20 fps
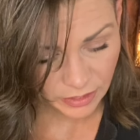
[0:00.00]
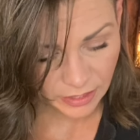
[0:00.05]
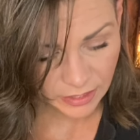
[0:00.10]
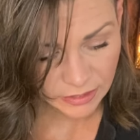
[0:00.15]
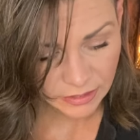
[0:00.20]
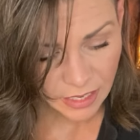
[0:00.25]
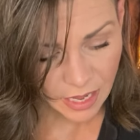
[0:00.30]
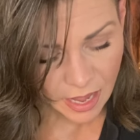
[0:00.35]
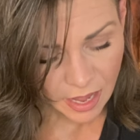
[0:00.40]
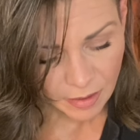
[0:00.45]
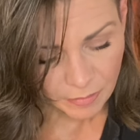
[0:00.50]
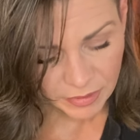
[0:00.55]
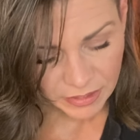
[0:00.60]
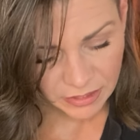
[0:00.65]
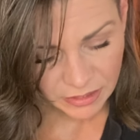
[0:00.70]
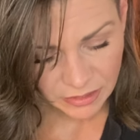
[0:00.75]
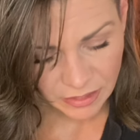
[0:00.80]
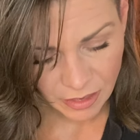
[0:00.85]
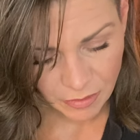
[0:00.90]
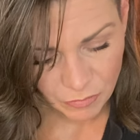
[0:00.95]
this, but
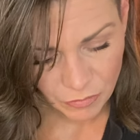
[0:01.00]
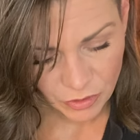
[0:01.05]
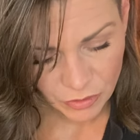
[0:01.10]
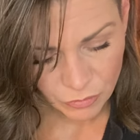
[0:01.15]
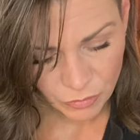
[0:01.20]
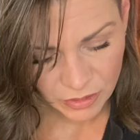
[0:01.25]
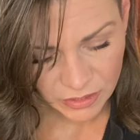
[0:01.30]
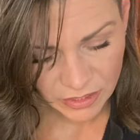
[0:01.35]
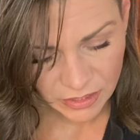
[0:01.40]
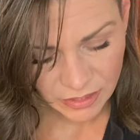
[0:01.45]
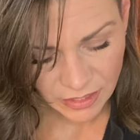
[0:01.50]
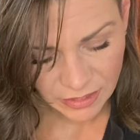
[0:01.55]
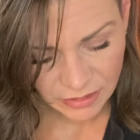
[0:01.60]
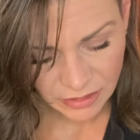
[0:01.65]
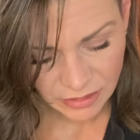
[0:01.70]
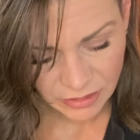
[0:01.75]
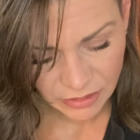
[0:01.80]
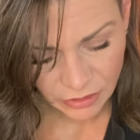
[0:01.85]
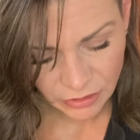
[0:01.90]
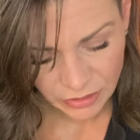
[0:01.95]
someone wasn't
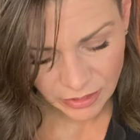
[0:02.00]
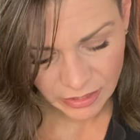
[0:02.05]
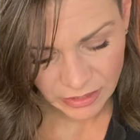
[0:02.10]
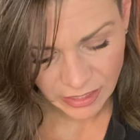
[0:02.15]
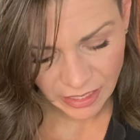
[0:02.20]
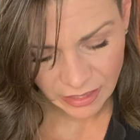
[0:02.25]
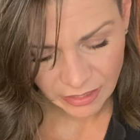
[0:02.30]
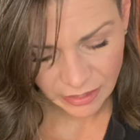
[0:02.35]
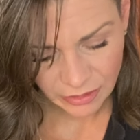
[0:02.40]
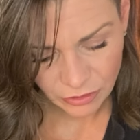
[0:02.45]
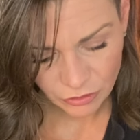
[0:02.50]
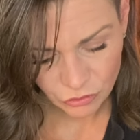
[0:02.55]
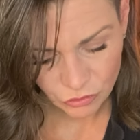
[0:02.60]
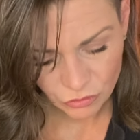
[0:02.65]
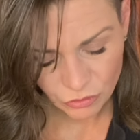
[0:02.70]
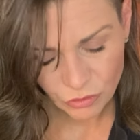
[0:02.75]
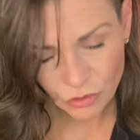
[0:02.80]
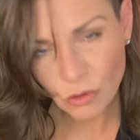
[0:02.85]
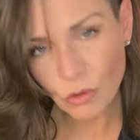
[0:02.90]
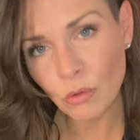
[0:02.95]
necessarily telling
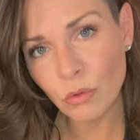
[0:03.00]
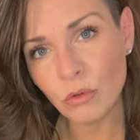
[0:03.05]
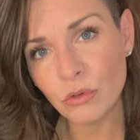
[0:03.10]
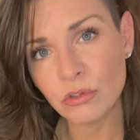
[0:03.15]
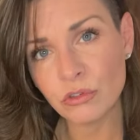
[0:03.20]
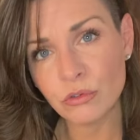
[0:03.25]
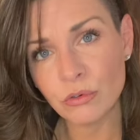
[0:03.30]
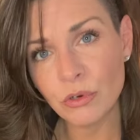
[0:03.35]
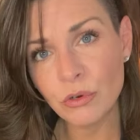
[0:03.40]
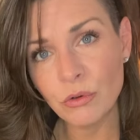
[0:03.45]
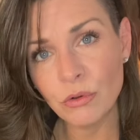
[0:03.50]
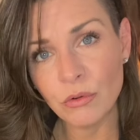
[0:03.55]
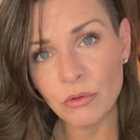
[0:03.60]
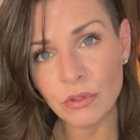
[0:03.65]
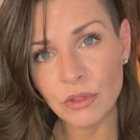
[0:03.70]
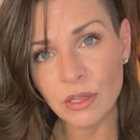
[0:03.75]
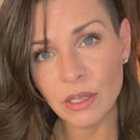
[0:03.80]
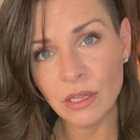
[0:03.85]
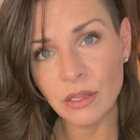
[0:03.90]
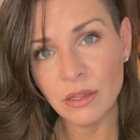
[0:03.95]
the whole
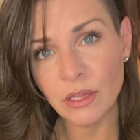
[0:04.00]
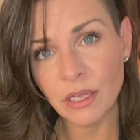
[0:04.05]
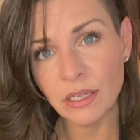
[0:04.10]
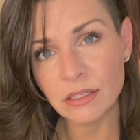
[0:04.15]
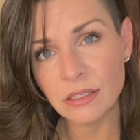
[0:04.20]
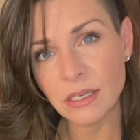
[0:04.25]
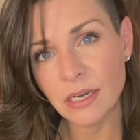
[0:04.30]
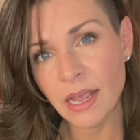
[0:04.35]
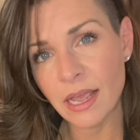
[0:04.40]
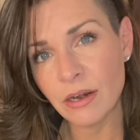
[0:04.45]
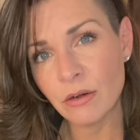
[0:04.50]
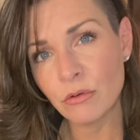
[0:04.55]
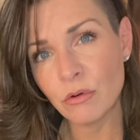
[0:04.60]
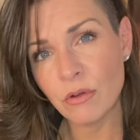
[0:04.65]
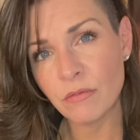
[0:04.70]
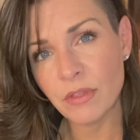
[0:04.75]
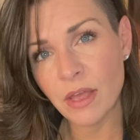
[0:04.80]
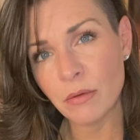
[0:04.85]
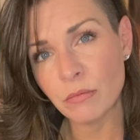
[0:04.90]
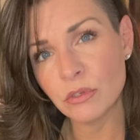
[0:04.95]
truth in this. And I don't know
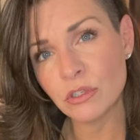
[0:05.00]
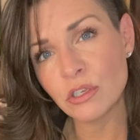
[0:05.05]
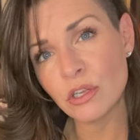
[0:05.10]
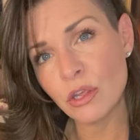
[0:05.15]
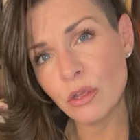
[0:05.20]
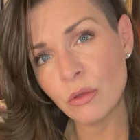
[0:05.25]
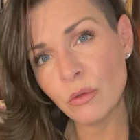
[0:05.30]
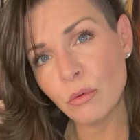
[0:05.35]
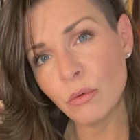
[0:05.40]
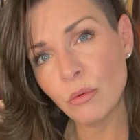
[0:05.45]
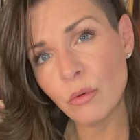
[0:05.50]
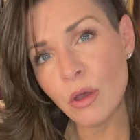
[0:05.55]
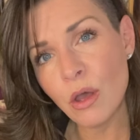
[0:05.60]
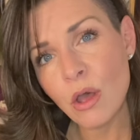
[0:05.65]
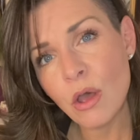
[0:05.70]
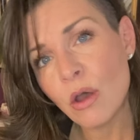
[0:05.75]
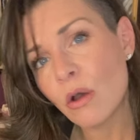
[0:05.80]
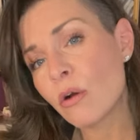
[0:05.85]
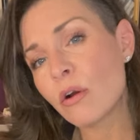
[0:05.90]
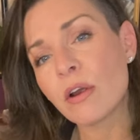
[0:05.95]
if that was you
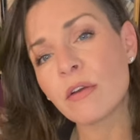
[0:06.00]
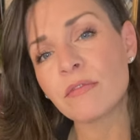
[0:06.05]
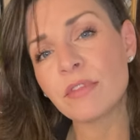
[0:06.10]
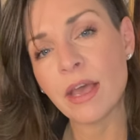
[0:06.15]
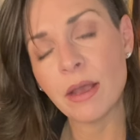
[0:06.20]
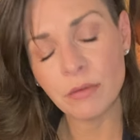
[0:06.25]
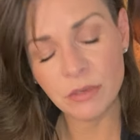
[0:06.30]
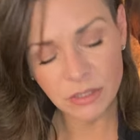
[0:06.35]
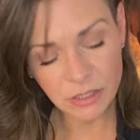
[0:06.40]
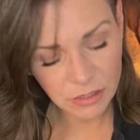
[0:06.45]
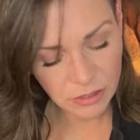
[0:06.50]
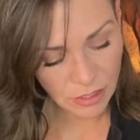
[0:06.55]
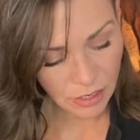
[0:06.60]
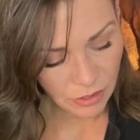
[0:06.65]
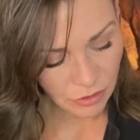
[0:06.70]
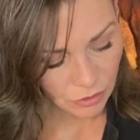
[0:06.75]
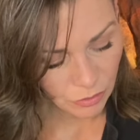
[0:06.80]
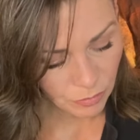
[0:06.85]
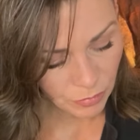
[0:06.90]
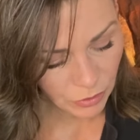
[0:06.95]
or if that was this
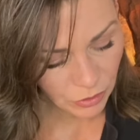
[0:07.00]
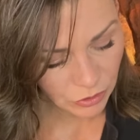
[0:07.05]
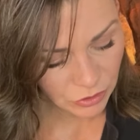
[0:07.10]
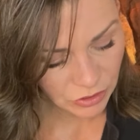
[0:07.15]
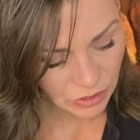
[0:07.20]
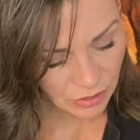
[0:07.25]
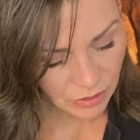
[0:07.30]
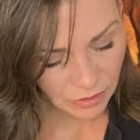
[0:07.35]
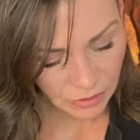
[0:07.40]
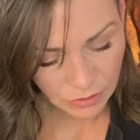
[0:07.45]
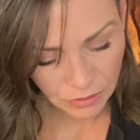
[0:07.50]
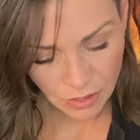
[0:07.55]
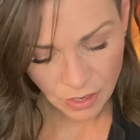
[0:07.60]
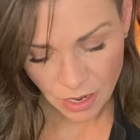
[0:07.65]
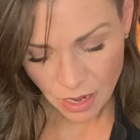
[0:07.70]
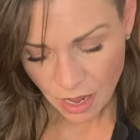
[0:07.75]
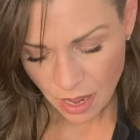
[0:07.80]
other person.